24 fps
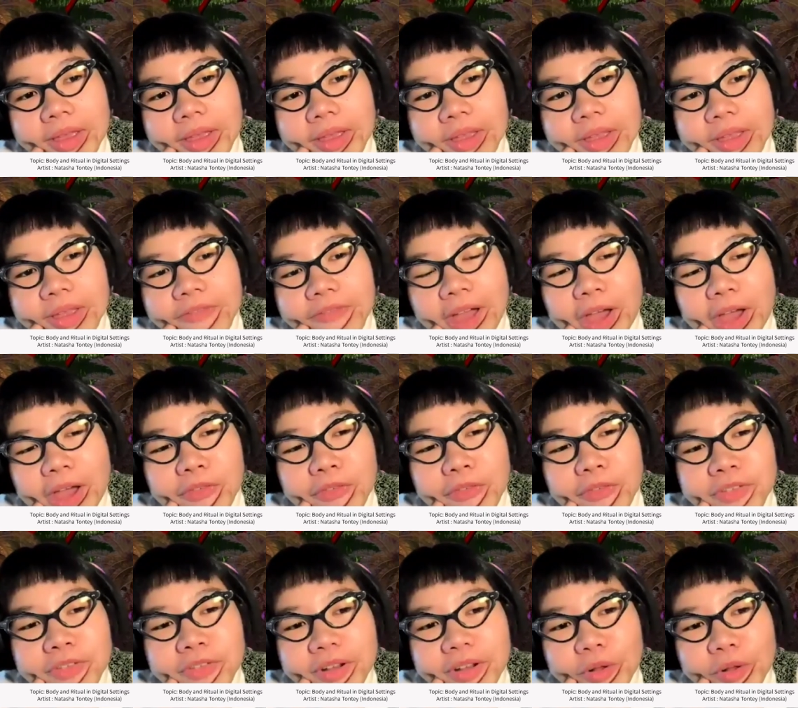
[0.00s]
found
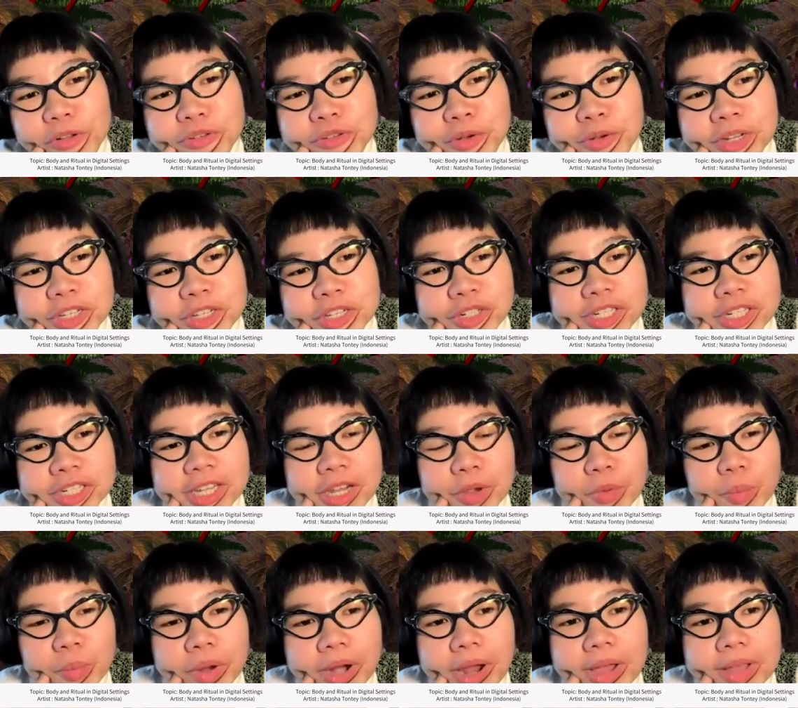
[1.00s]
also interesting
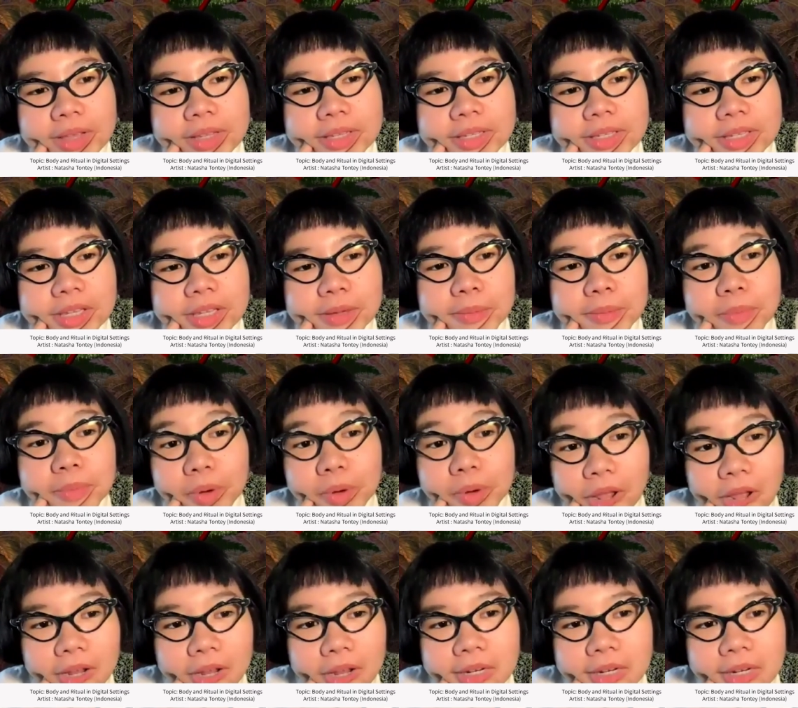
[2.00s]
when I see blood,